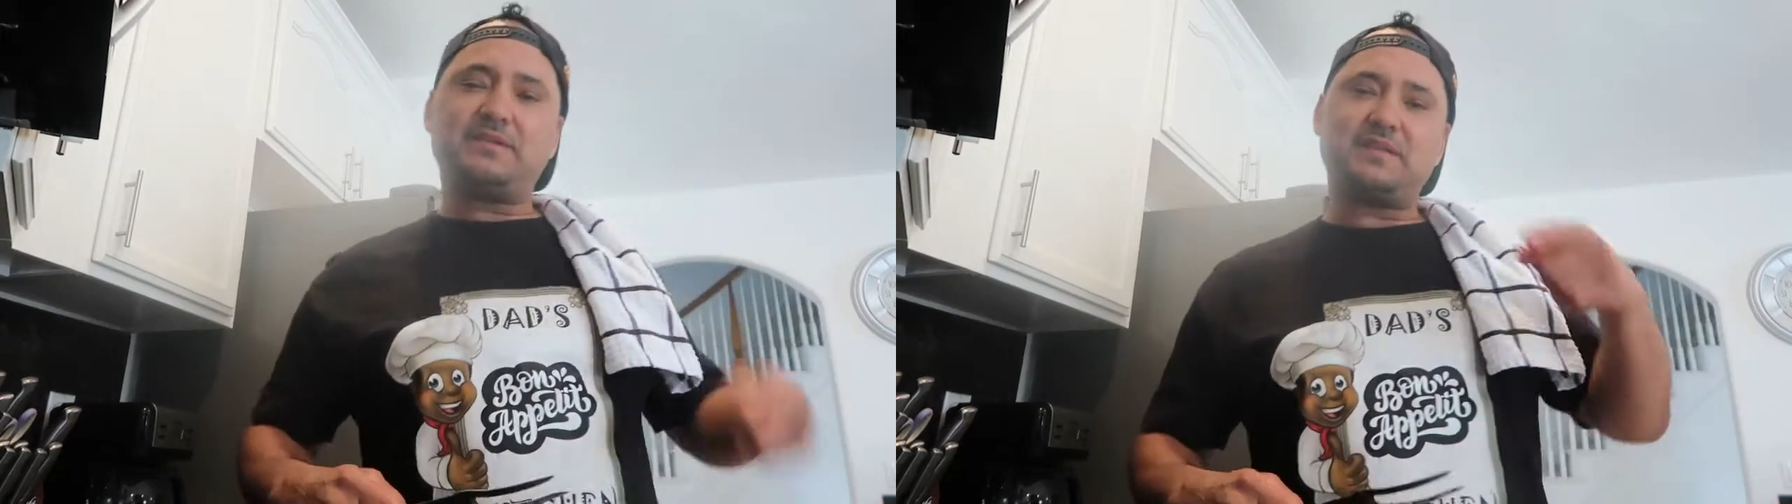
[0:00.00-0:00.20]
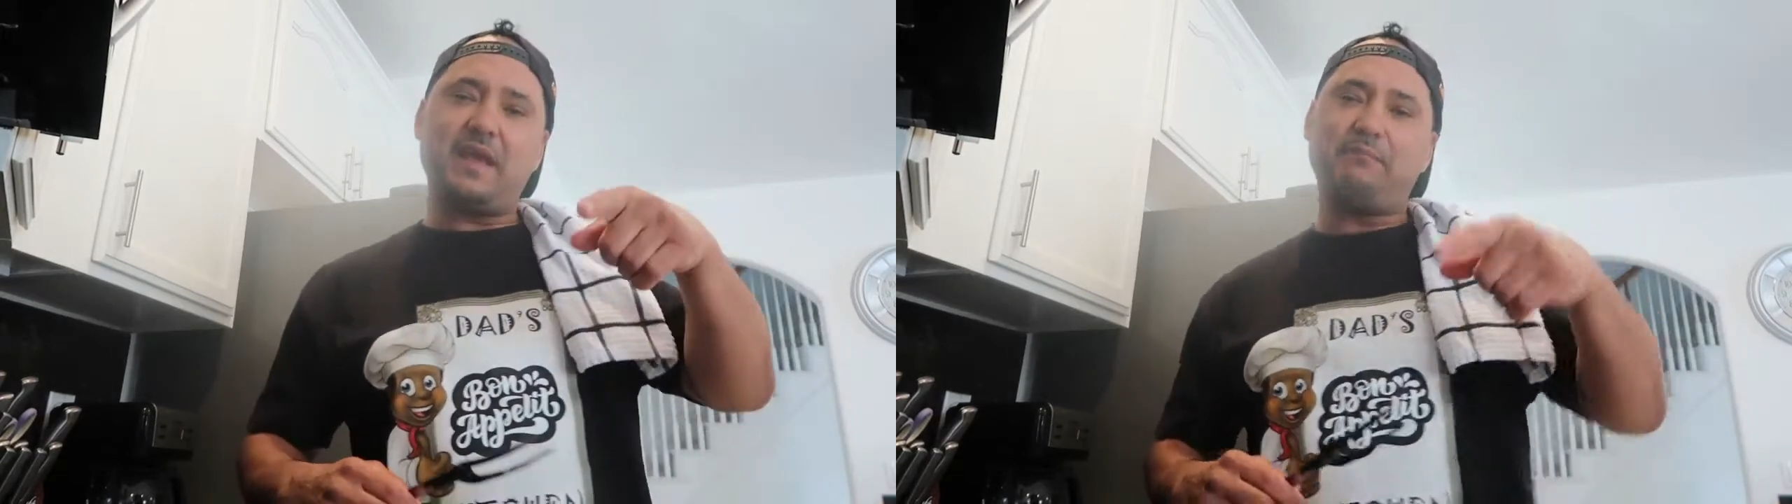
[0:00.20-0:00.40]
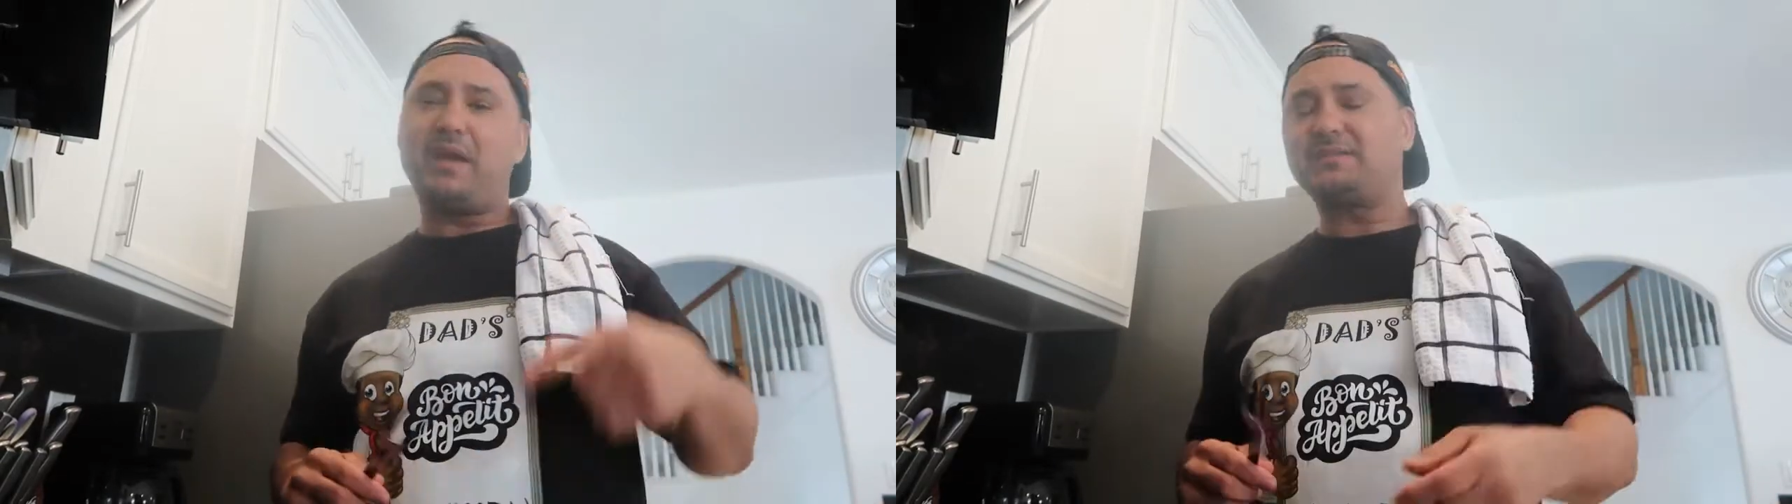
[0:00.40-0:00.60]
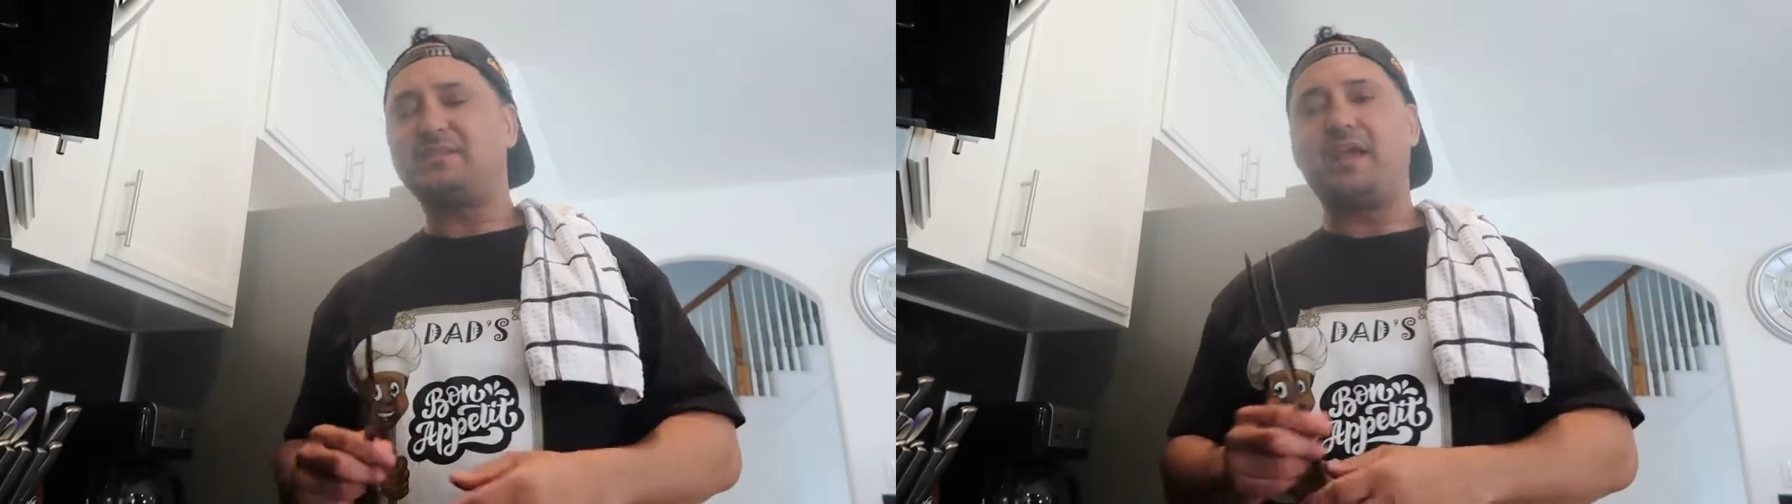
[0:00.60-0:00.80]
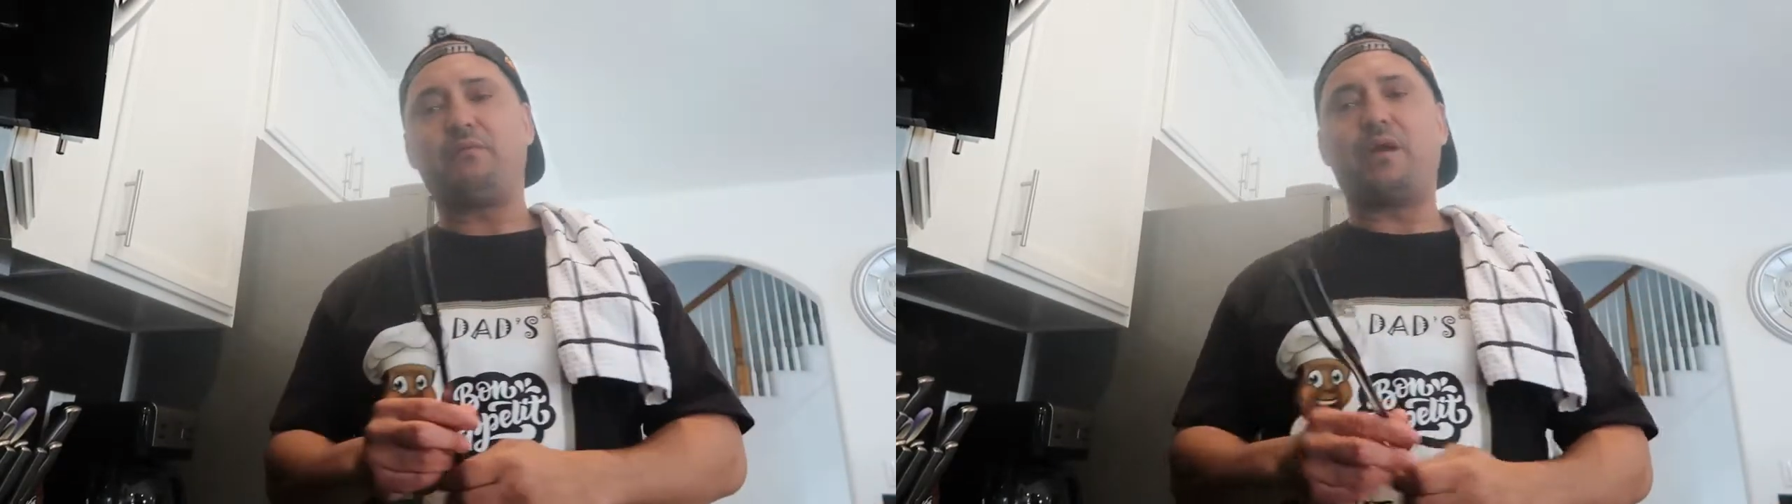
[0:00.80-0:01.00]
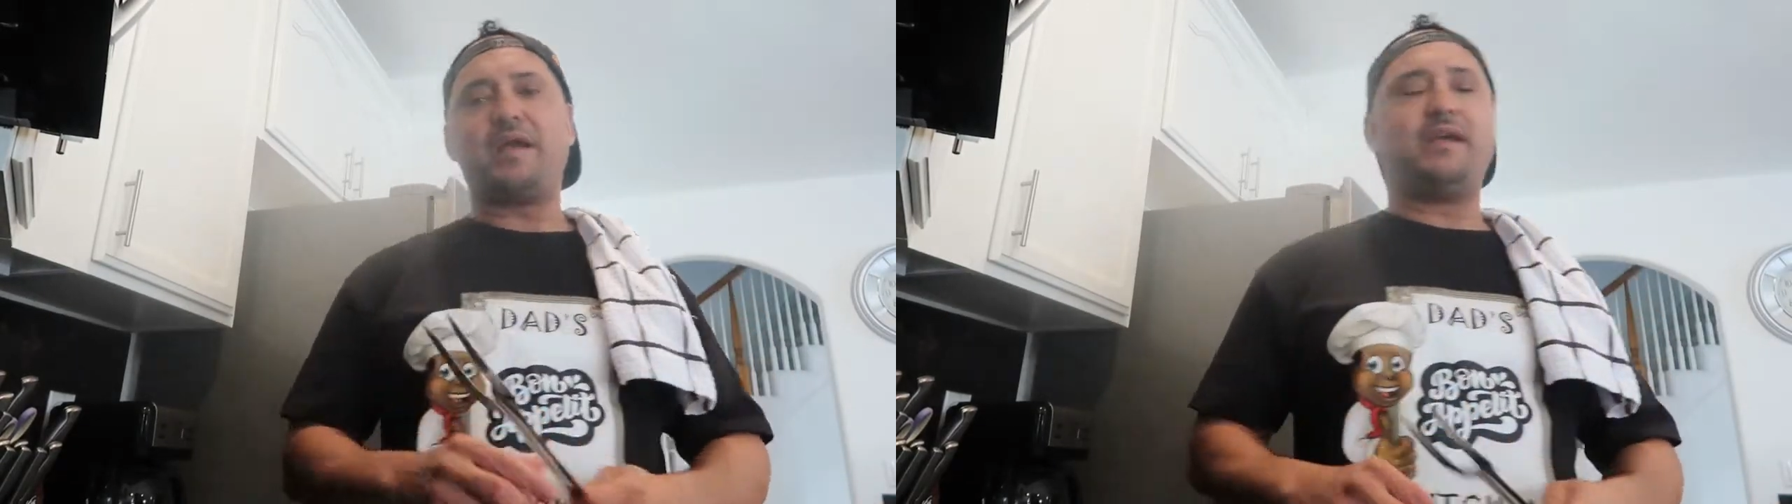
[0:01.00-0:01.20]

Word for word: step by step right